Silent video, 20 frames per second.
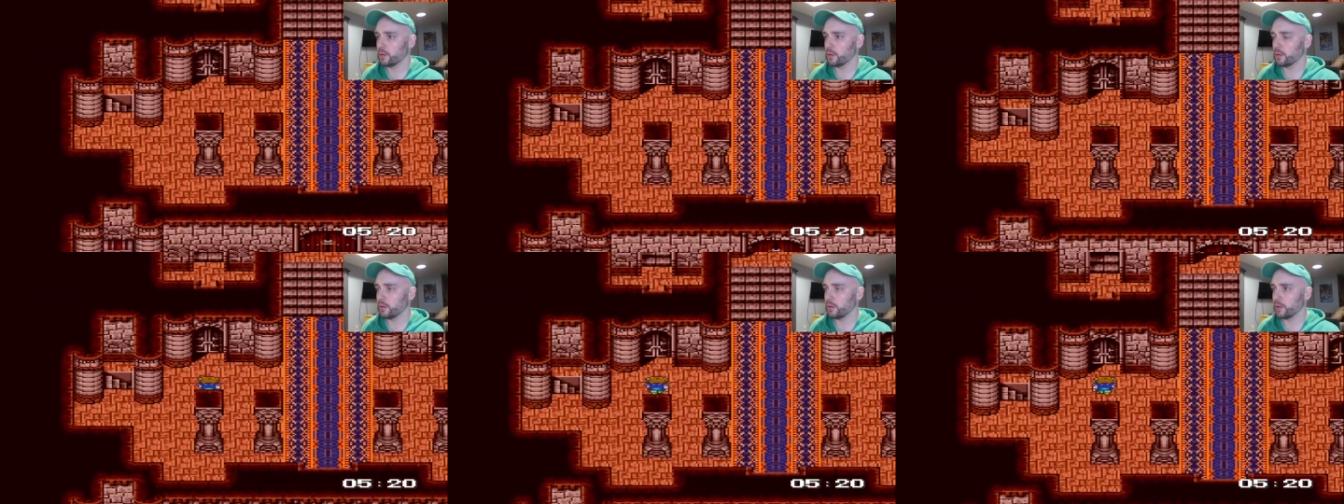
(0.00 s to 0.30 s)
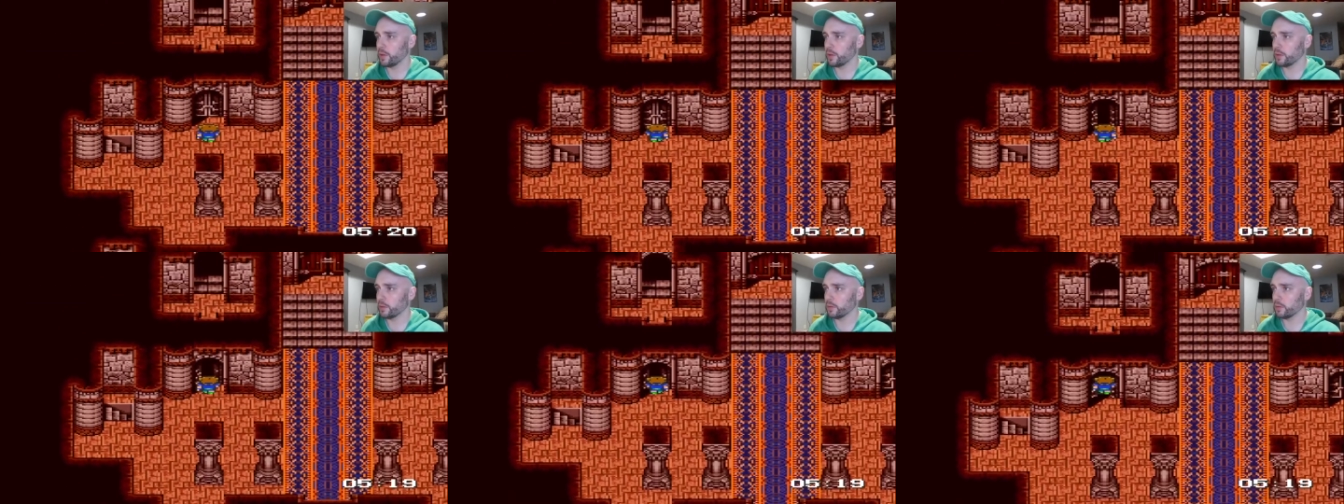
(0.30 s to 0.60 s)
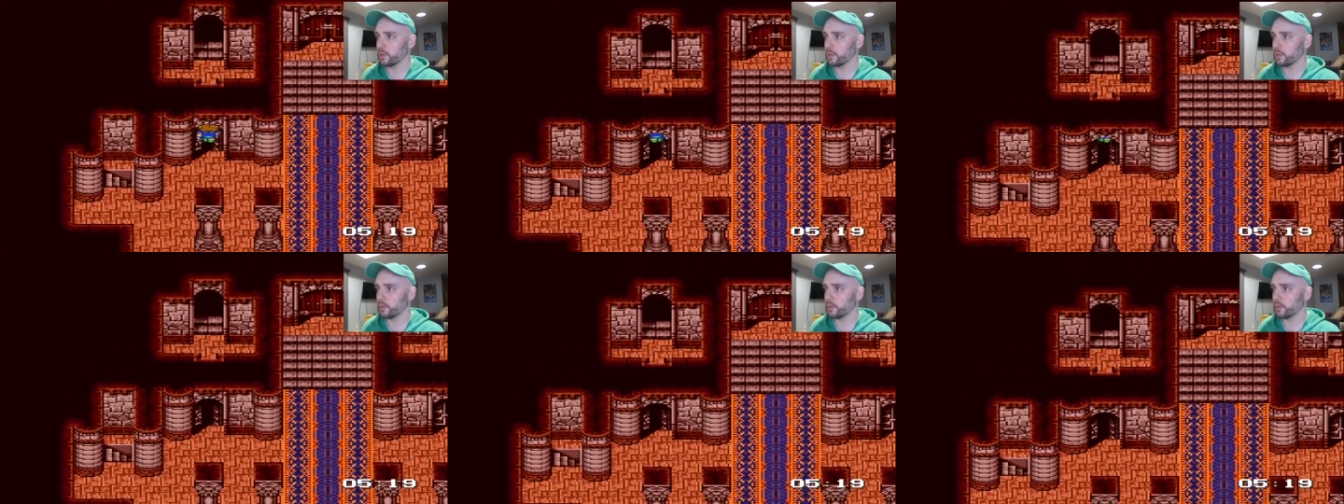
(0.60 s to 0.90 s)
Oh, yeah.
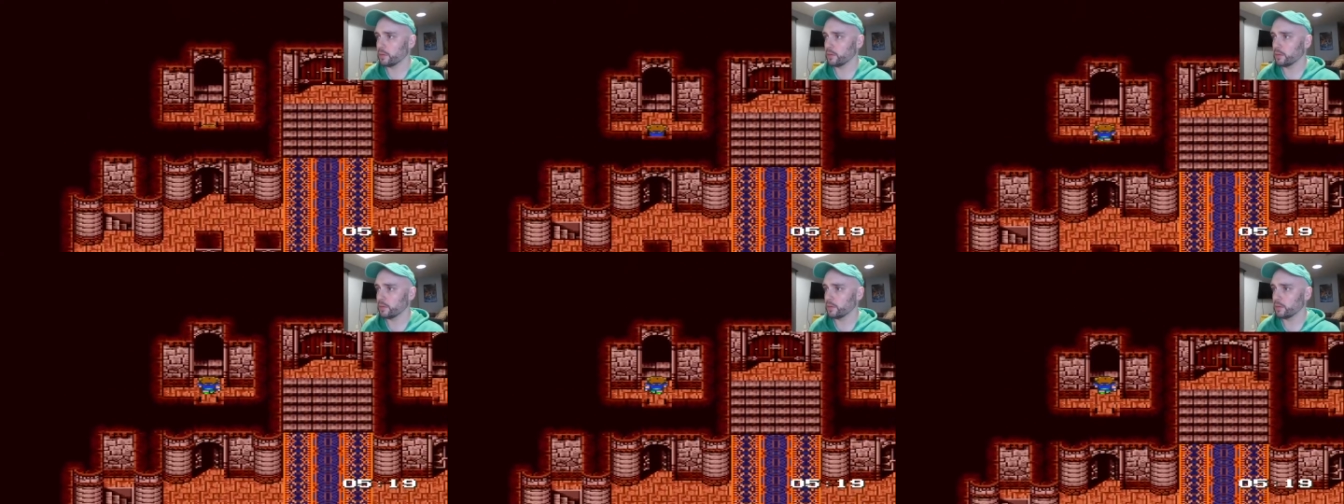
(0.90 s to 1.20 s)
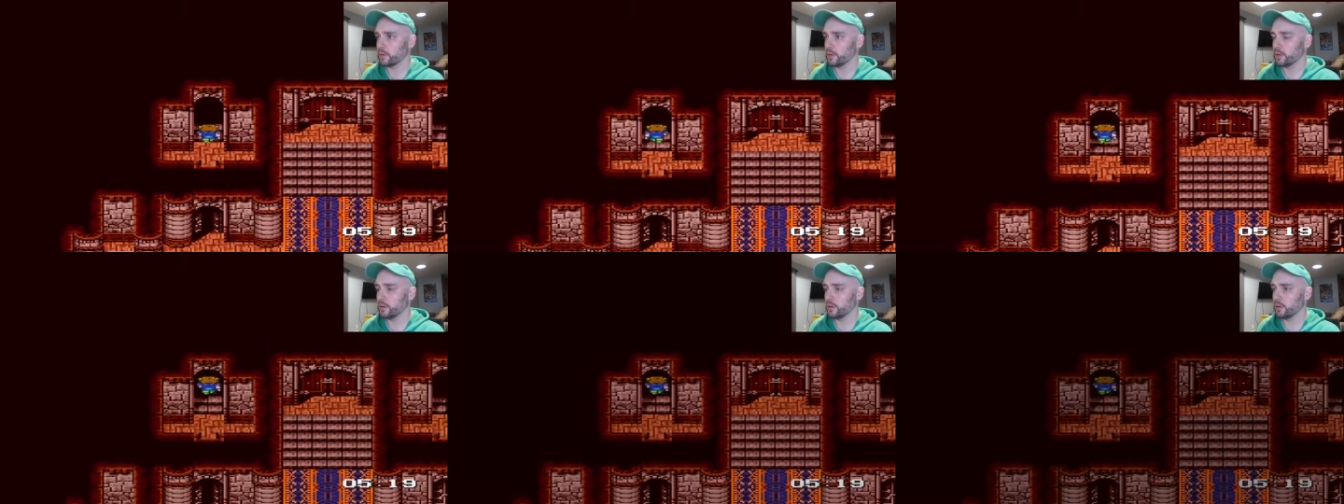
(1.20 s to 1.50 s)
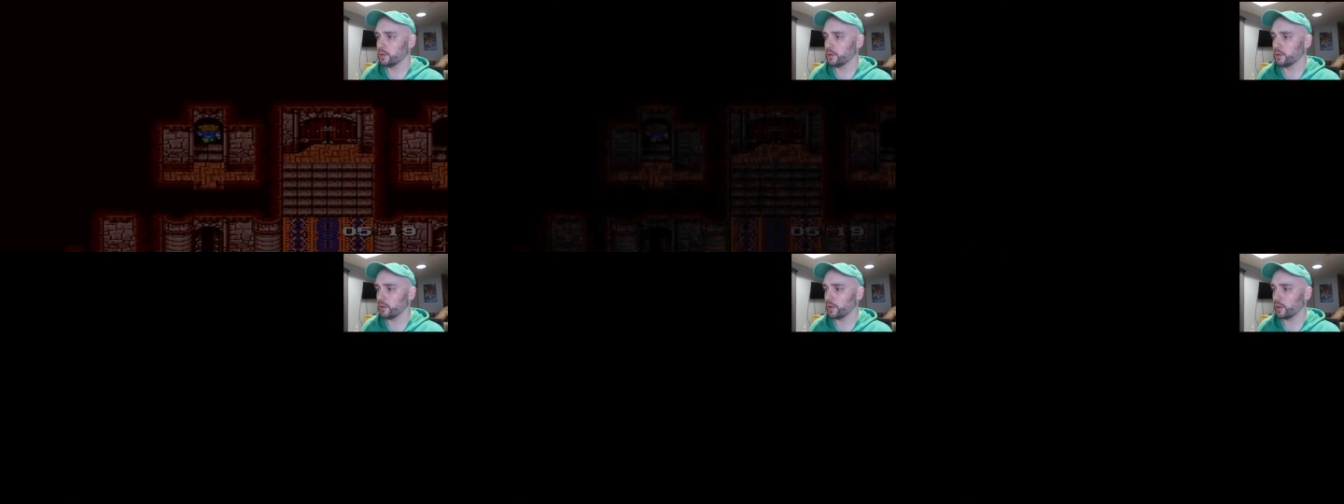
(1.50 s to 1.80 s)

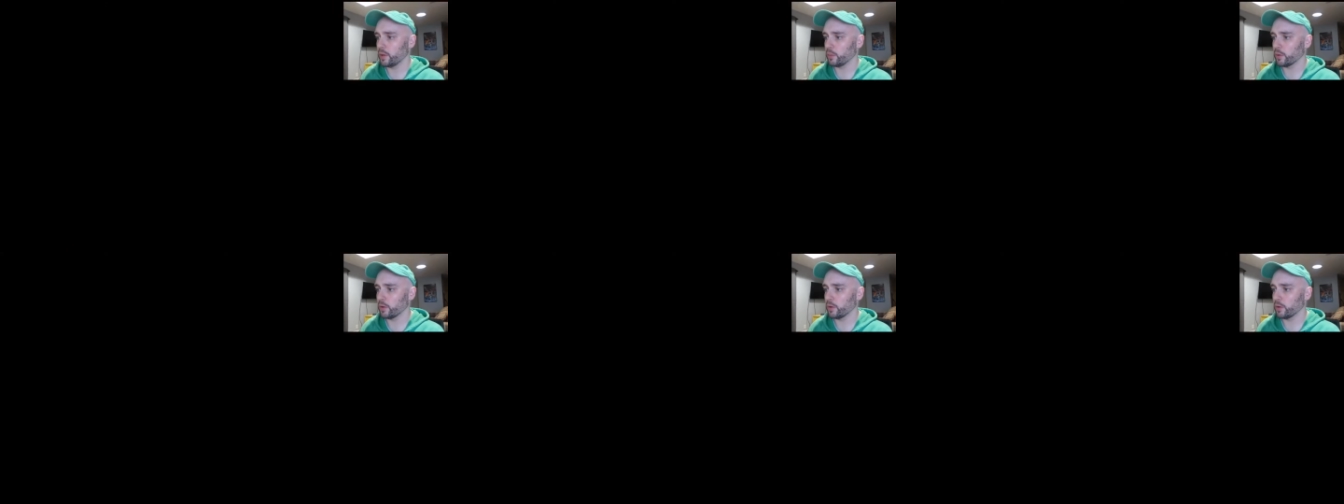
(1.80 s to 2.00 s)
Oh, yeah.